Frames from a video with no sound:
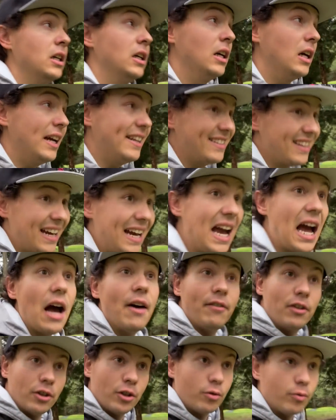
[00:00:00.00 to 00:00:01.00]
as I have
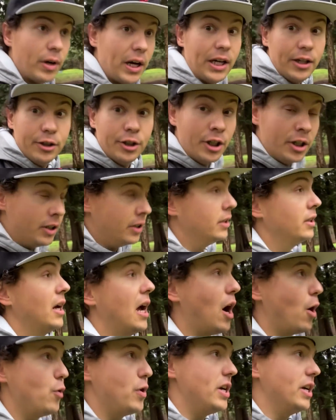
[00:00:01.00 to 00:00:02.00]
on the range
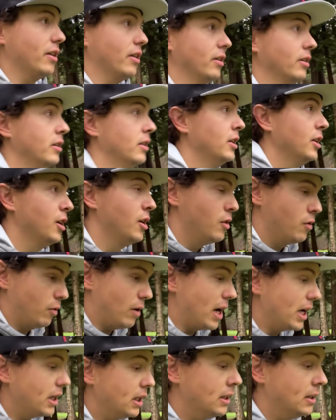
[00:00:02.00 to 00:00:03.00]
out here,
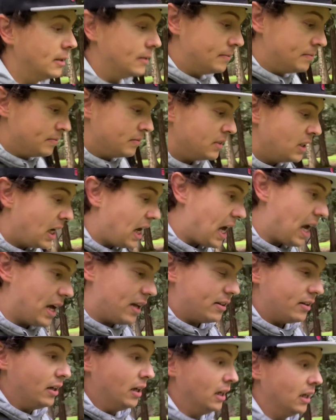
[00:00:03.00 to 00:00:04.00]
right?
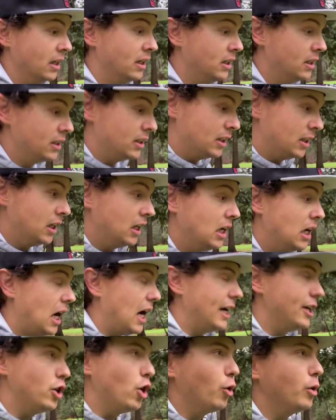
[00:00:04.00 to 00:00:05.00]
And I
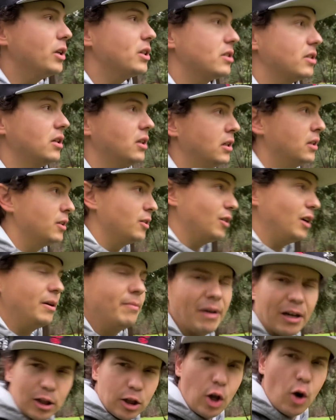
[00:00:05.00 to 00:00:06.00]
notice in
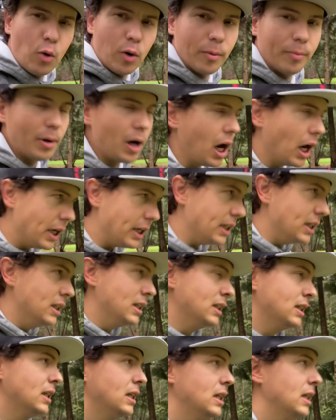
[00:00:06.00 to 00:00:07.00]
my lower body
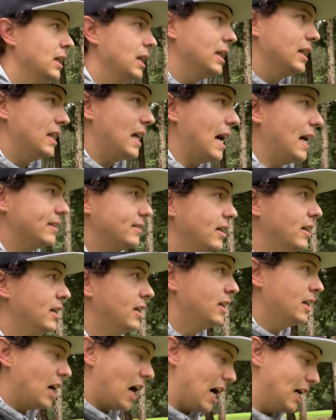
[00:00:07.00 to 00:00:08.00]
that
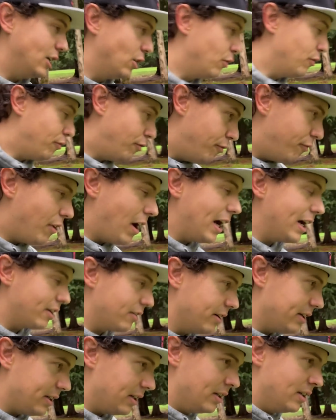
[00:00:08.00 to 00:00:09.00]
I don't fire it